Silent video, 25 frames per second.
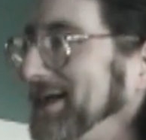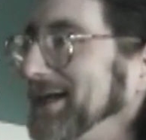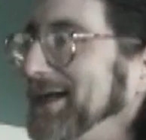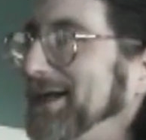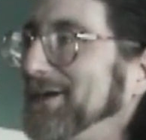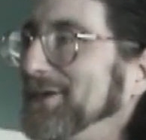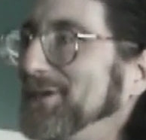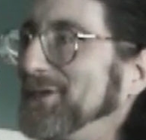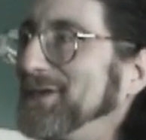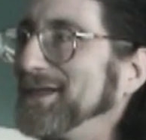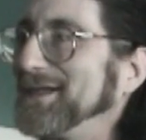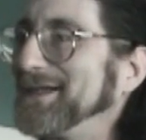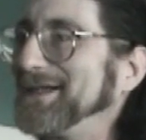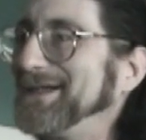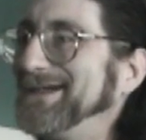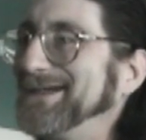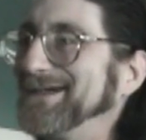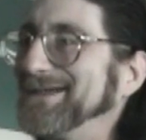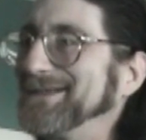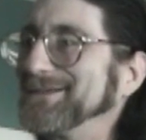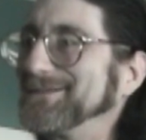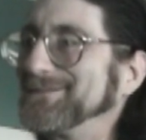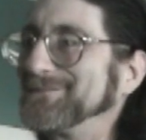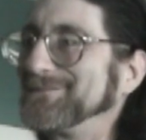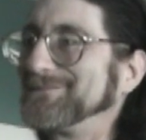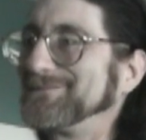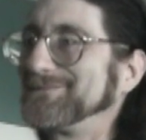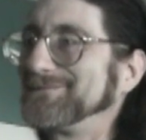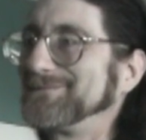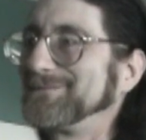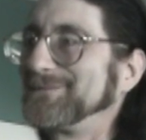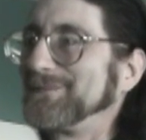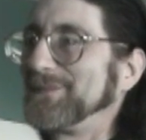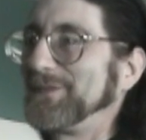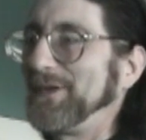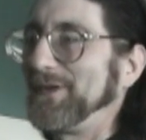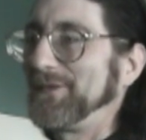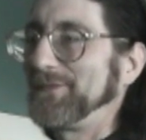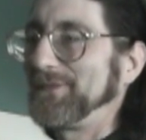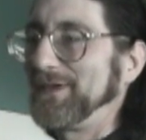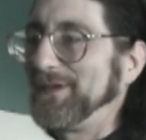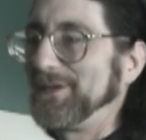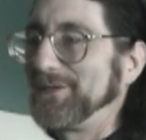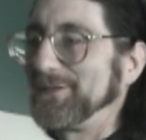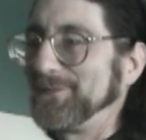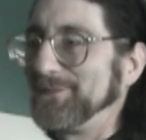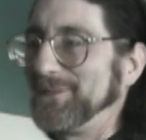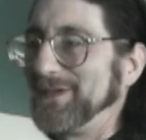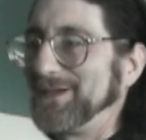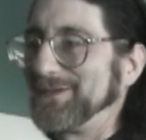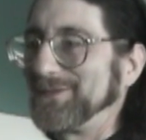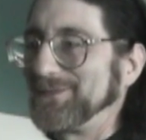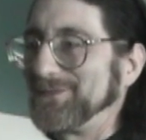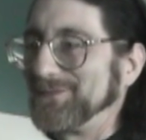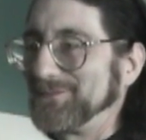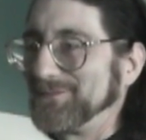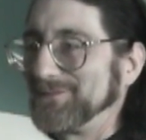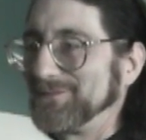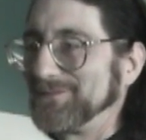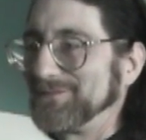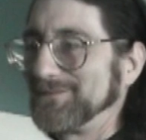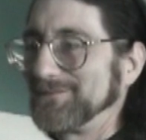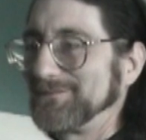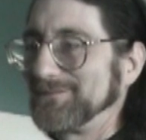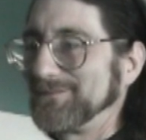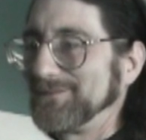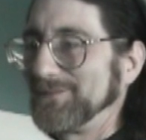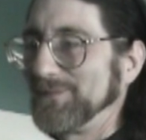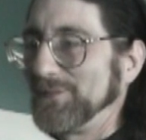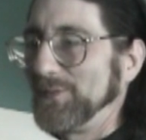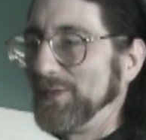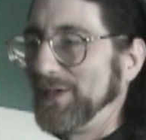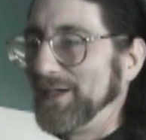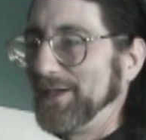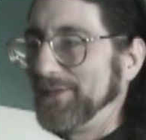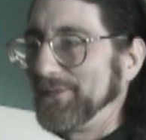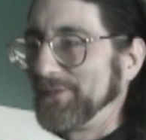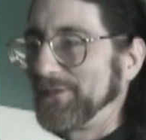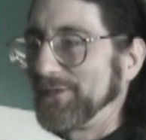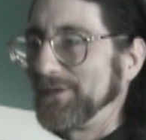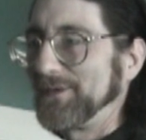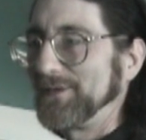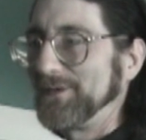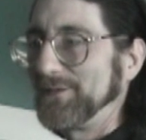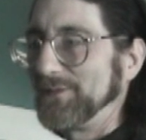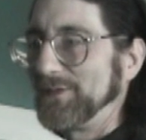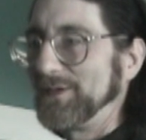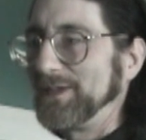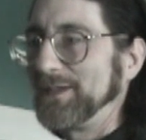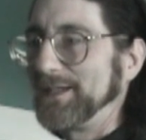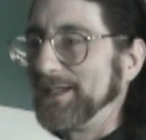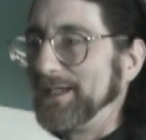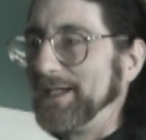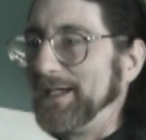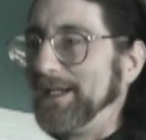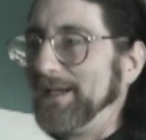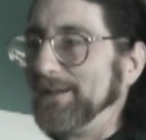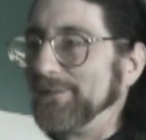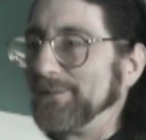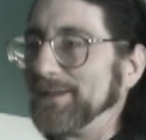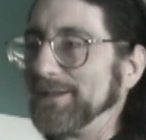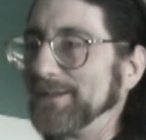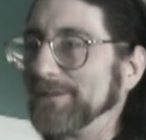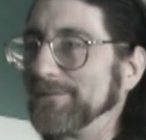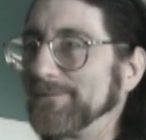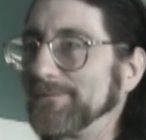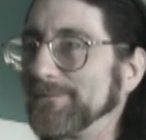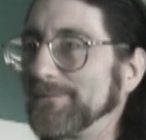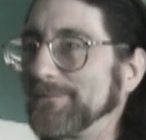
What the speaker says: now and again. Does that sound about the way it's going to really happen?